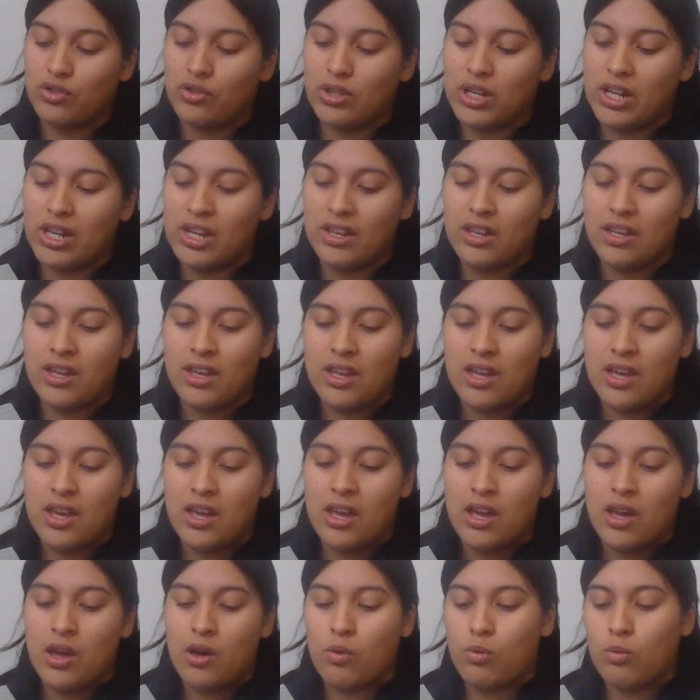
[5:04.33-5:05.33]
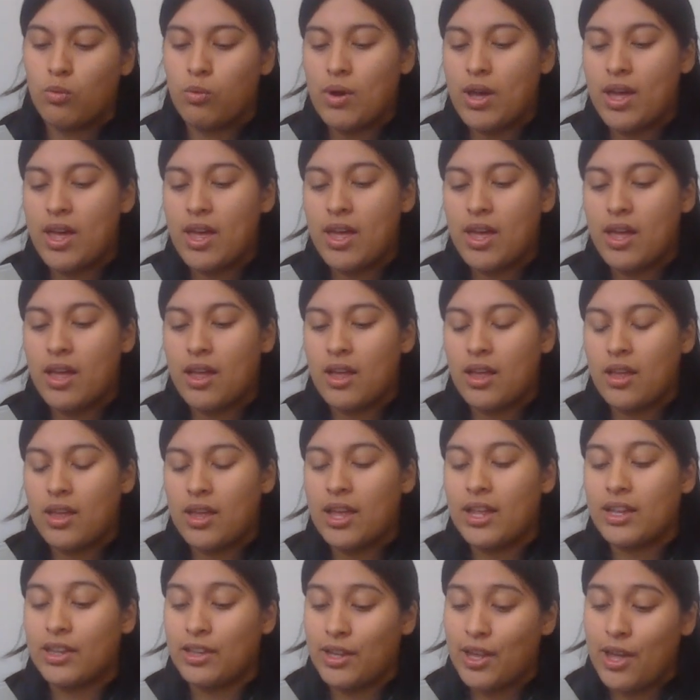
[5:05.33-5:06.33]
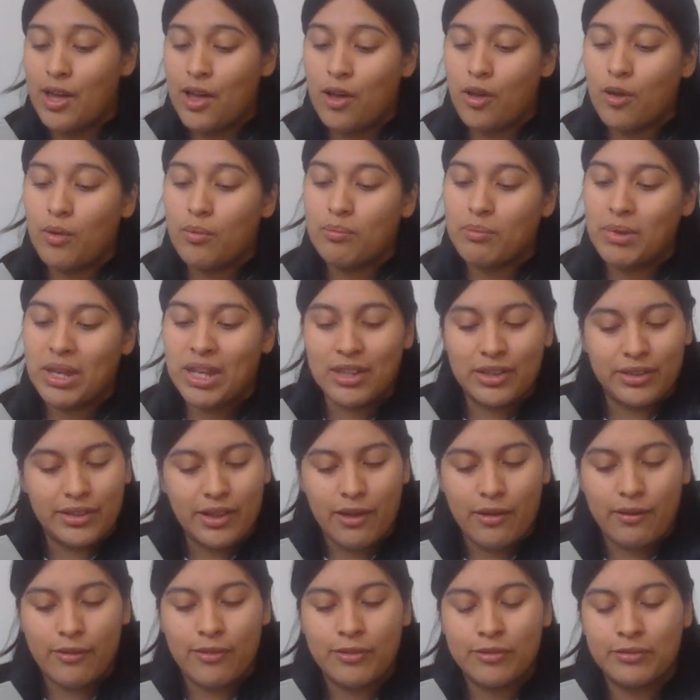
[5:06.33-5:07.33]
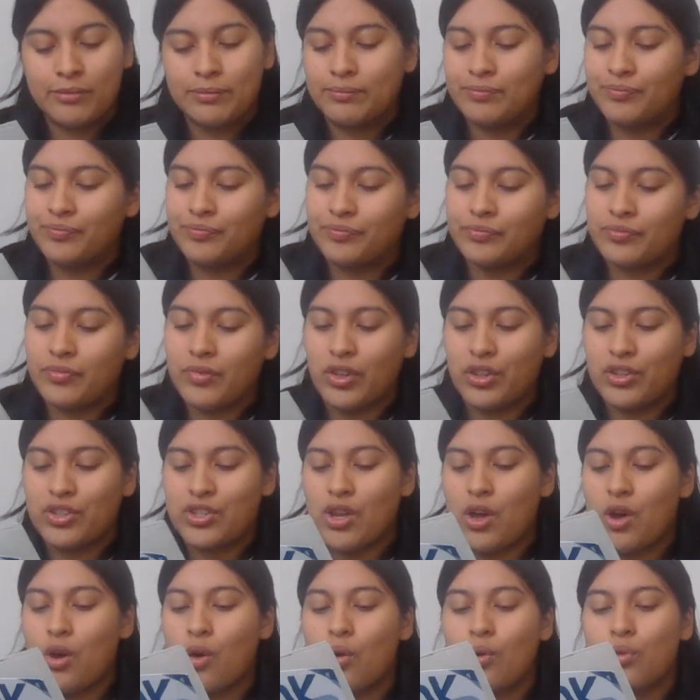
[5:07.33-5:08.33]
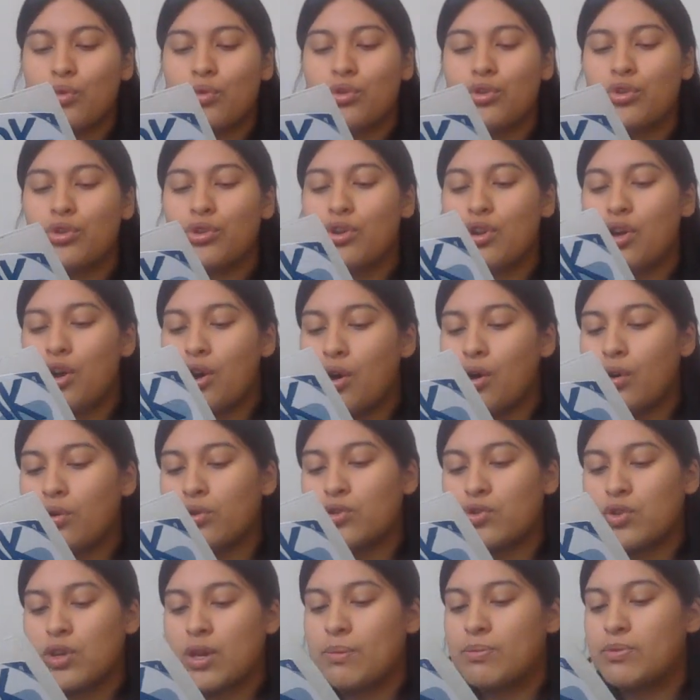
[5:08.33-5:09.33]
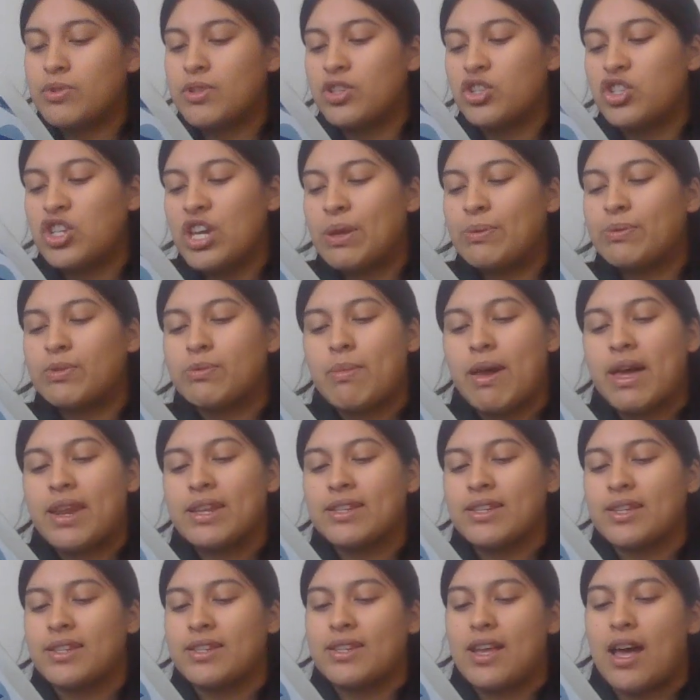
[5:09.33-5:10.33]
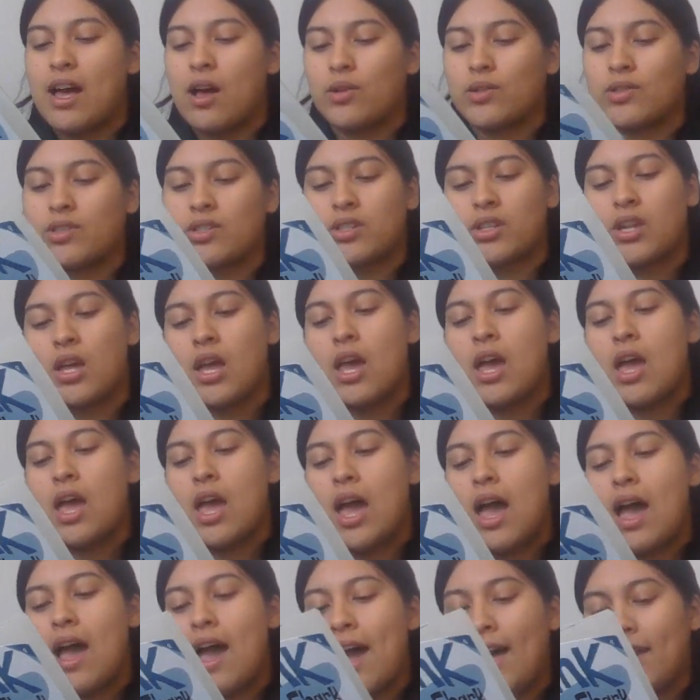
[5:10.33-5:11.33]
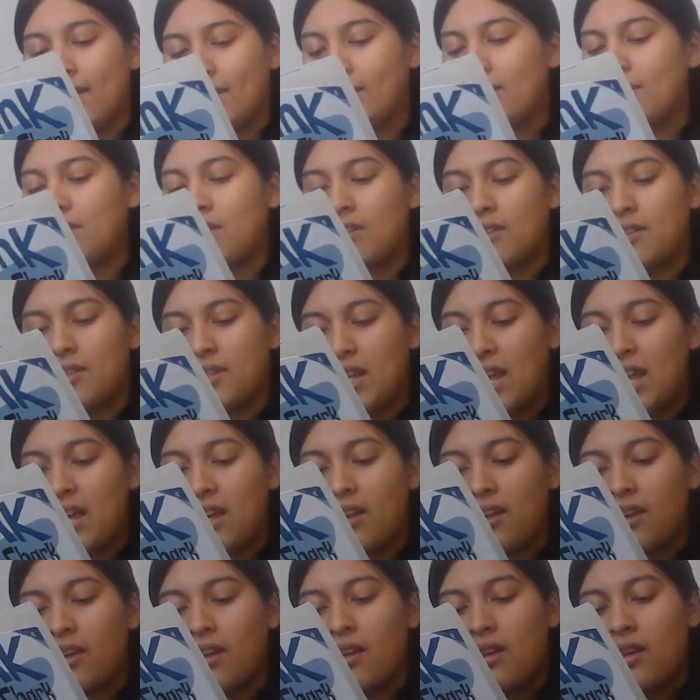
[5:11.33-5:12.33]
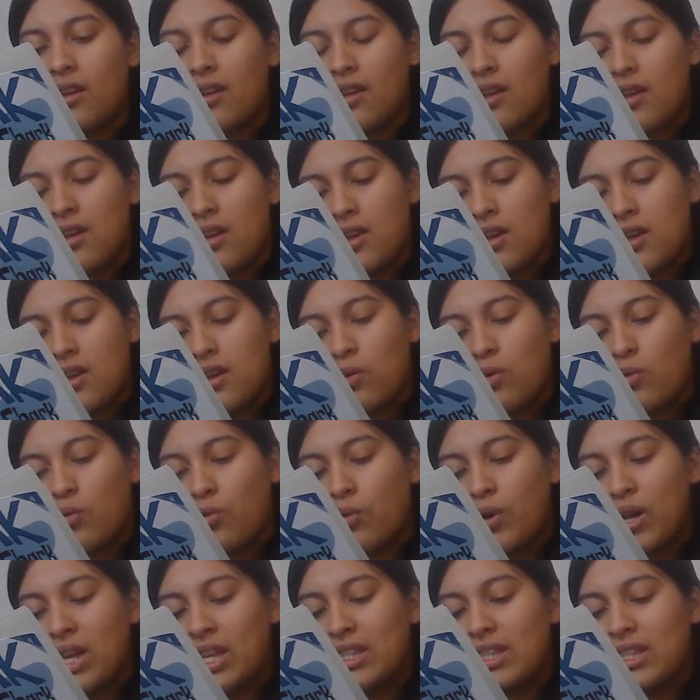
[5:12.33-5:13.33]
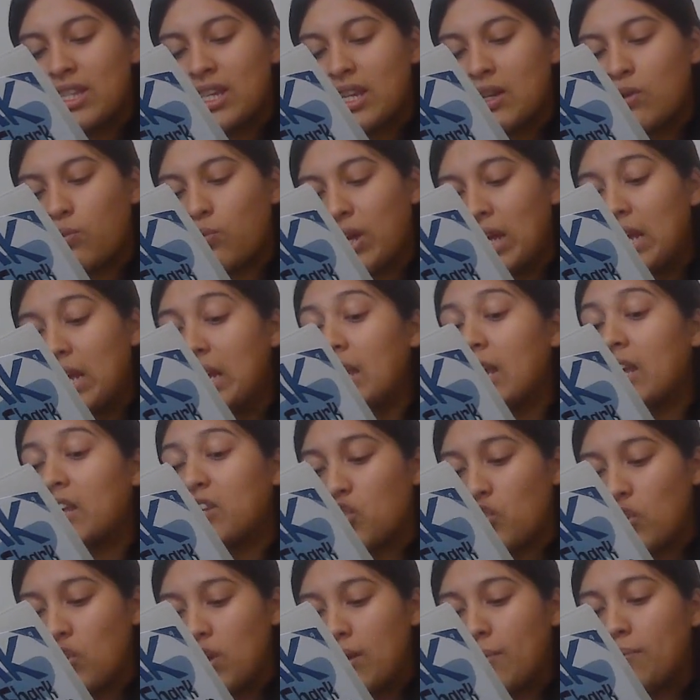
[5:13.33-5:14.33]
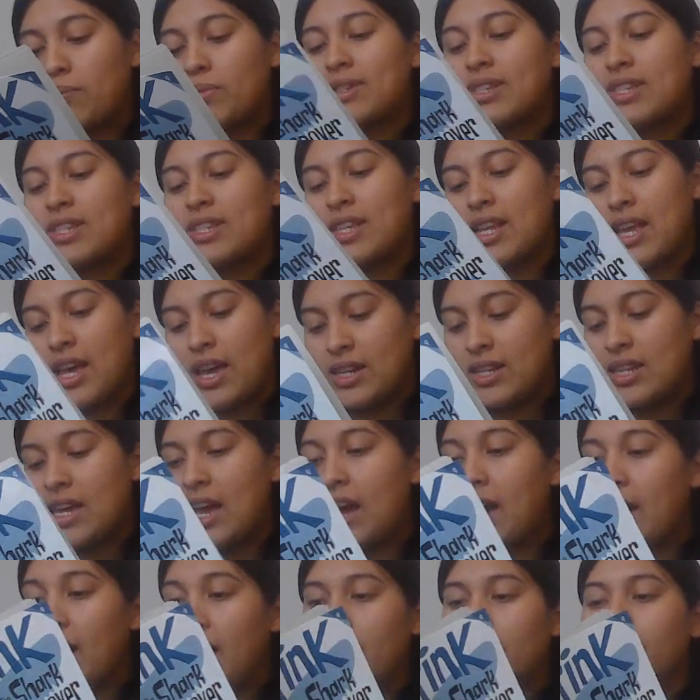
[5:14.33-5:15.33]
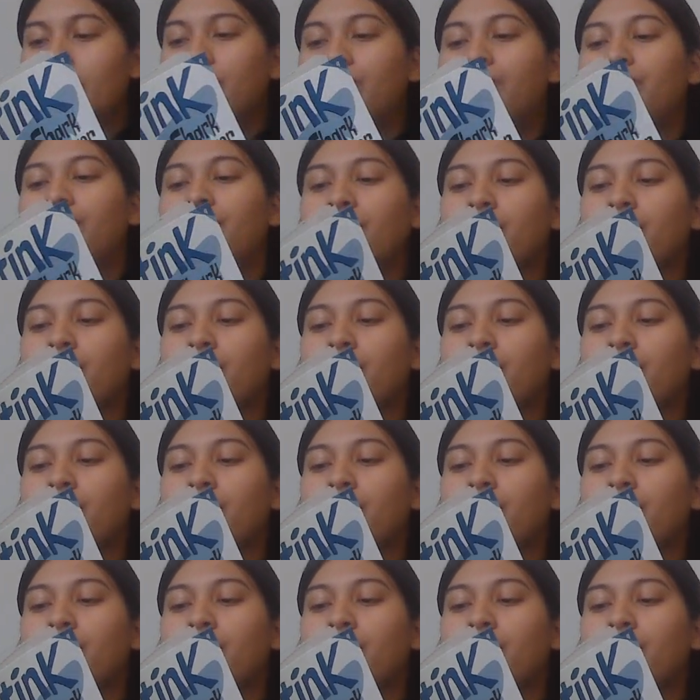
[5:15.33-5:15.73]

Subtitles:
Judy. Well, hello, Meatloaf. So, no trip to James Madison's house, asked Stink. We did win a trip, said Dad,